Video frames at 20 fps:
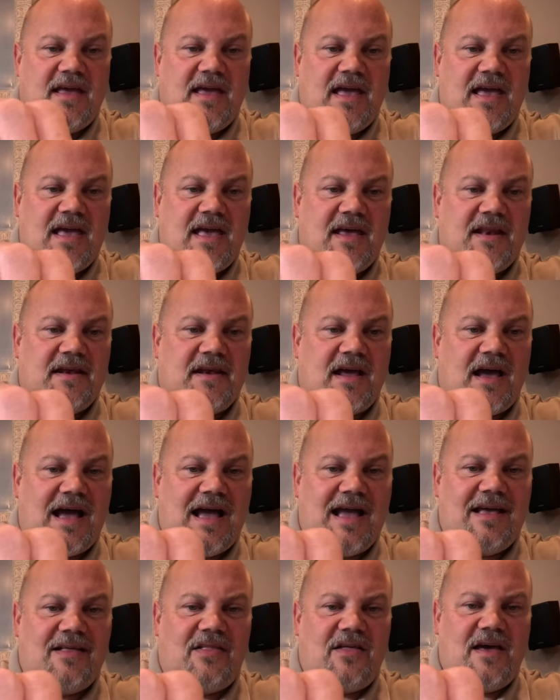And
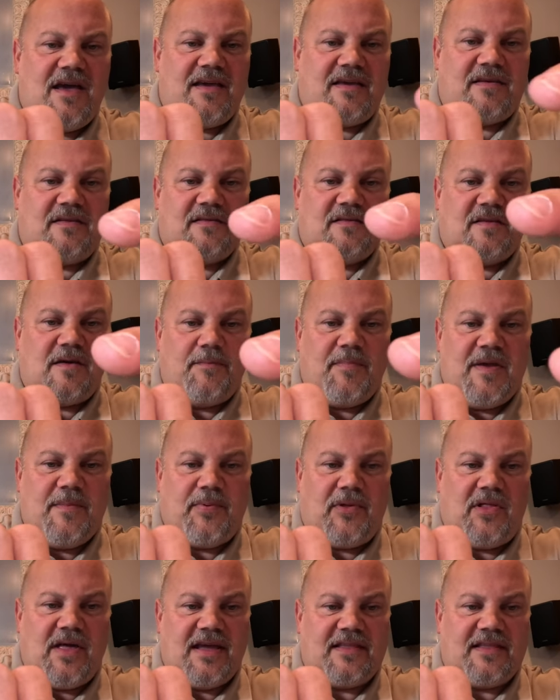I like, some people